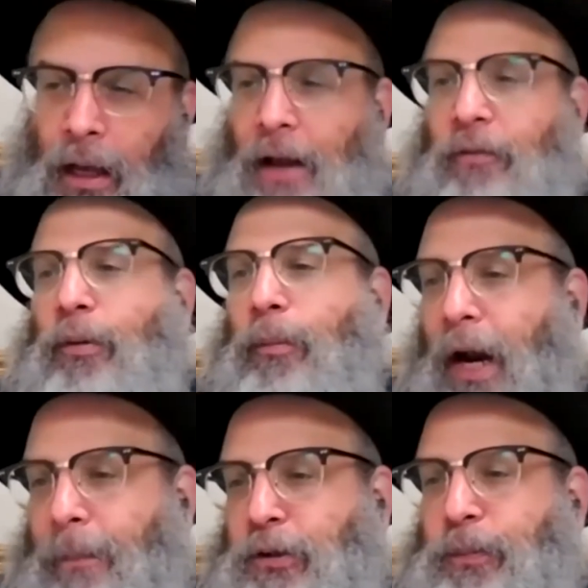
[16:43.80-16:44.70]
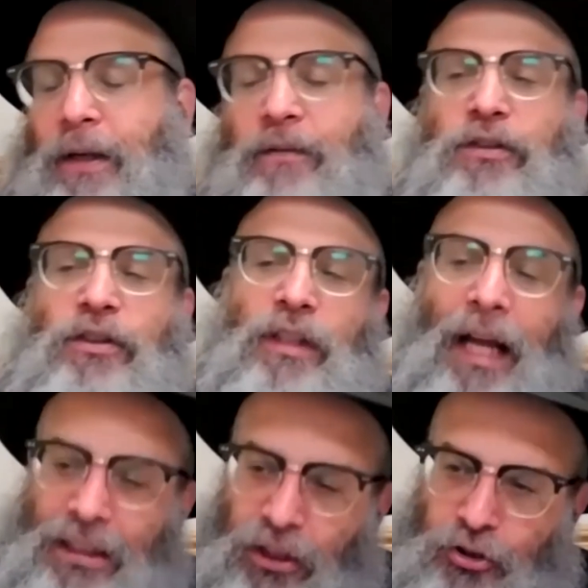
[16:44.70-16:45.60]
and from my perspective, this is
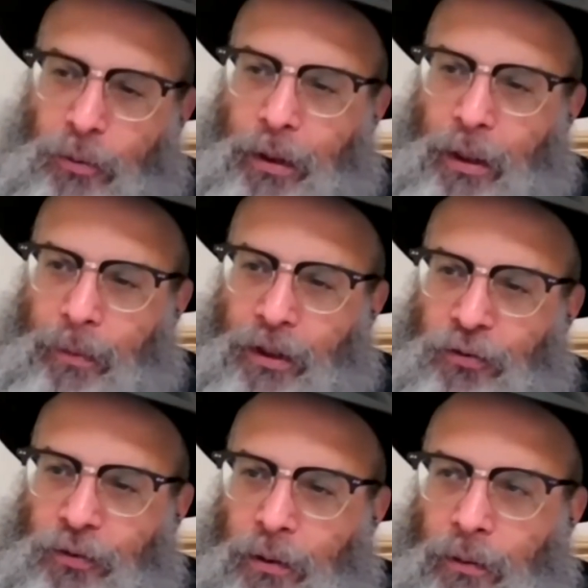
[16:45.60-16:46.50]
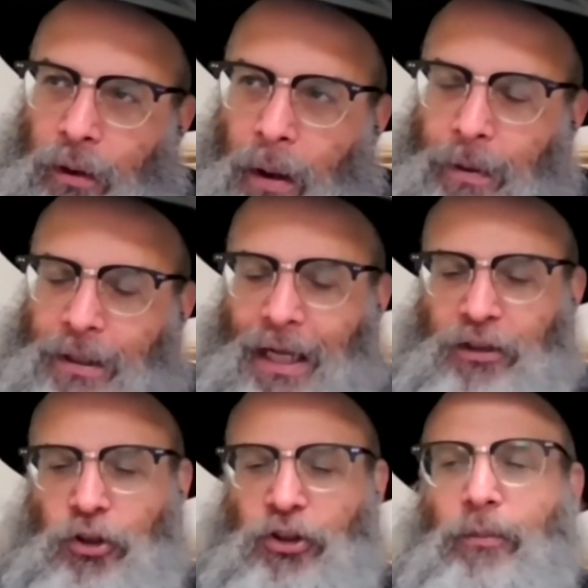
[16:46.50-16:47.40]
not such a big mitzvah. But
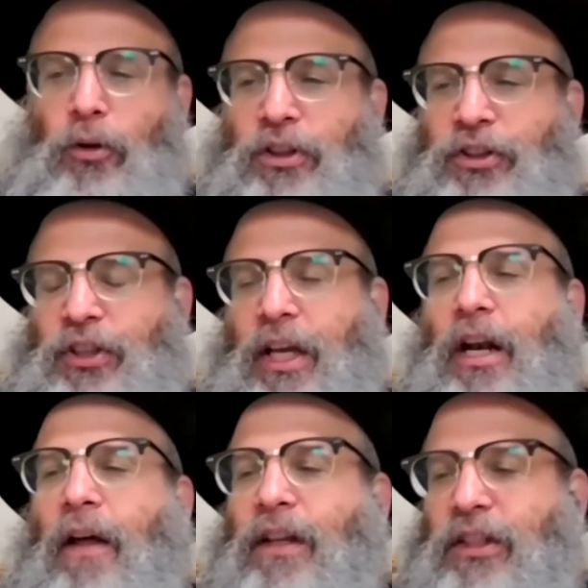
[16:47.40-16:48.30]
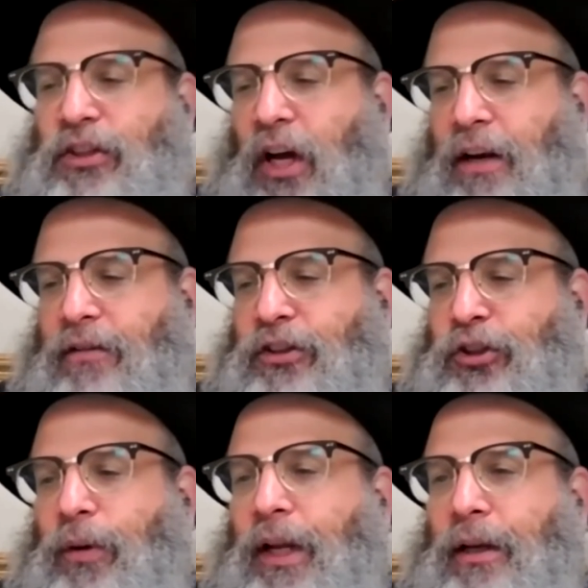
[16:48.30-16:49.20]
that's because I'm only seeing it on this side of the
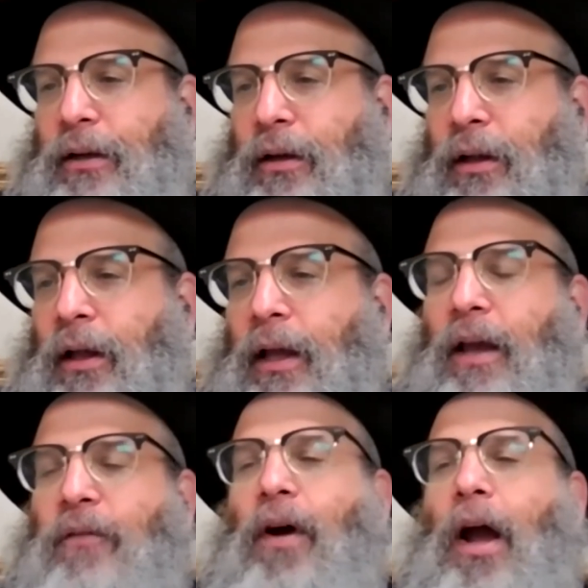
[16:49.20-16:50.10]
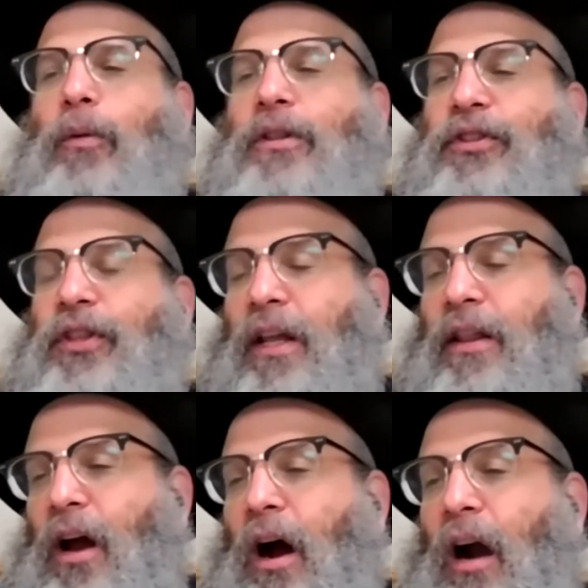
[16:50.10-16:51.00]
screen. If I would see
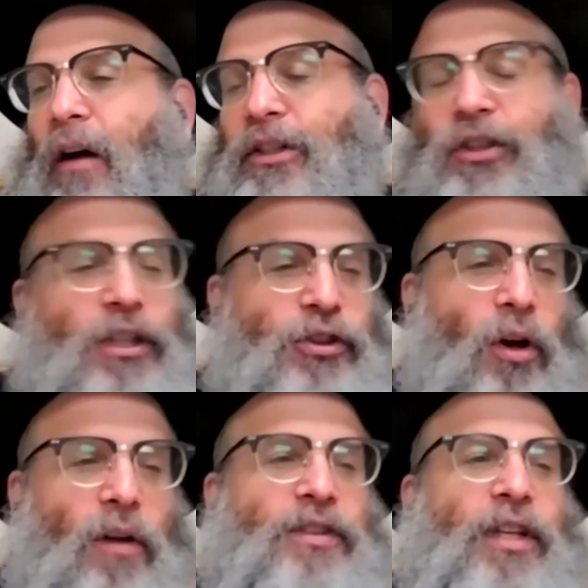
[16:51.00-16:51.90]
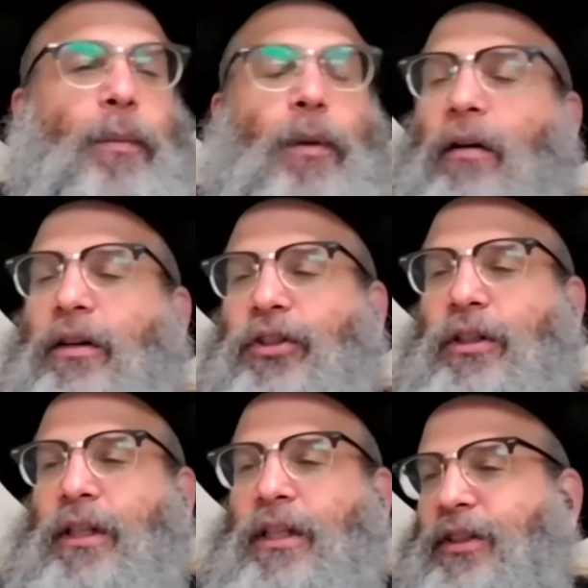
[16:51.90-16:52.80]
the origin, it's all the same
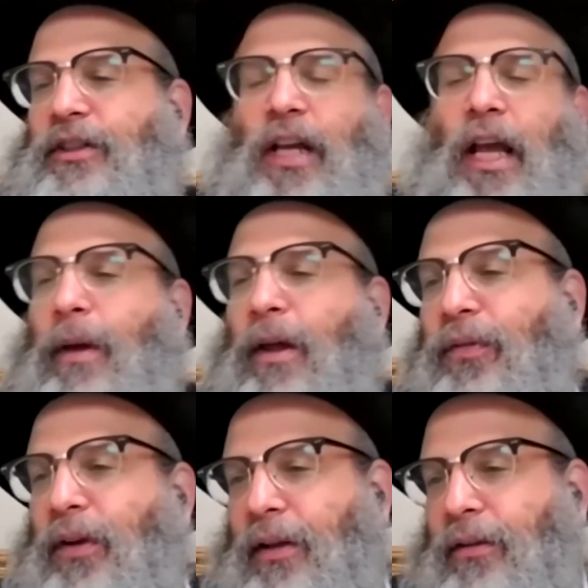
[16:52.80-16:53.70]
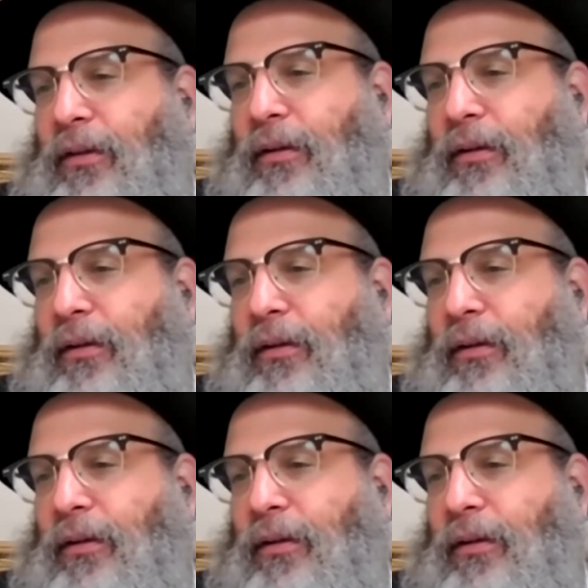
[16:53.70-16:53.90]
origin. It's the same infinite.